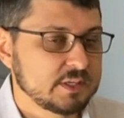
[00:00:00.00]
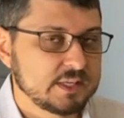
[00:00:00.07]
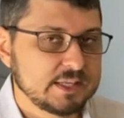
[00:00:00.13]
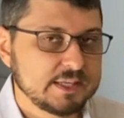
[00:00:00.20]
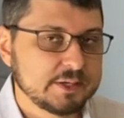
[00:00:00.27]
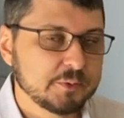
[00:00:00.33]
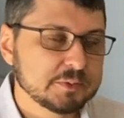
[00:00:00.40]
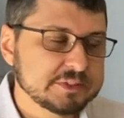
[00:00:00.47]

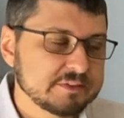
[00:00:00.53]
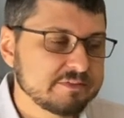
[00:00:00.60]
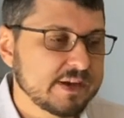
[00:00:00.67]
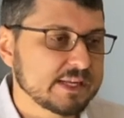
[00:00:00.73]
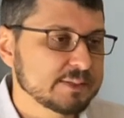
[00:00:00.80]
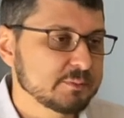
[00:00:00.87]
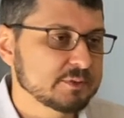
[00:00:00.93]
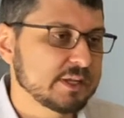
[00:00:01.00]
Equally
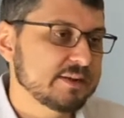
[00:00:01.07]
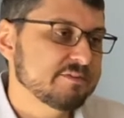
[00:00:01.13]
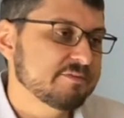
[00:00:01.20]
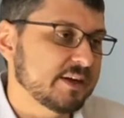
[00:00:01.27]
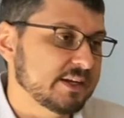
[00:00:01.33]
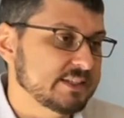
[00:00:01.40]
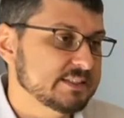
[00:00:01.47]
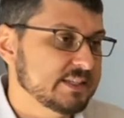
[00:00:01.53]
valuable, I
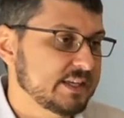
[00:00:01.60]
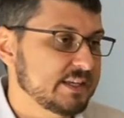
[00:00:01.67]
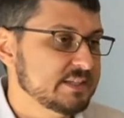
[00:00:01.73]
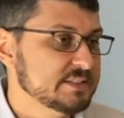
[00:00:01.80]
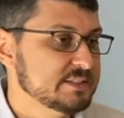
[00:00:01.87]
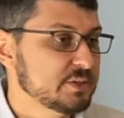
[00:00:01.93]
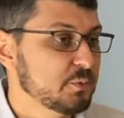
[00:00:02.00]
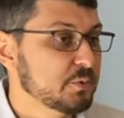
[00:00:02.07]
find,
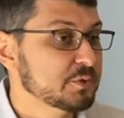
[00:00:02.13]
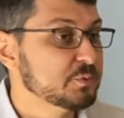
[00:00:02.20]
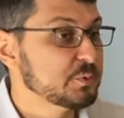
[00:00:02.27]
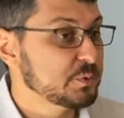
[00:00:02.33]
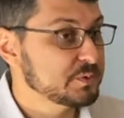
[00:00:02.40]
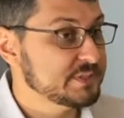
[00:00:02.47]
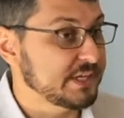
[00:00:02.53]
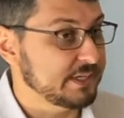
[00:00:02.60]
is the word
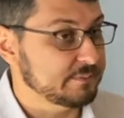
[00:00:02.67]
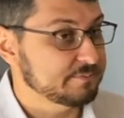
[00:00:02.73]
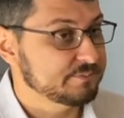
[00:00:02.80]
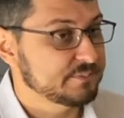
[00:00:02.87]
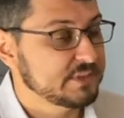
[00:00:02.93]
routine.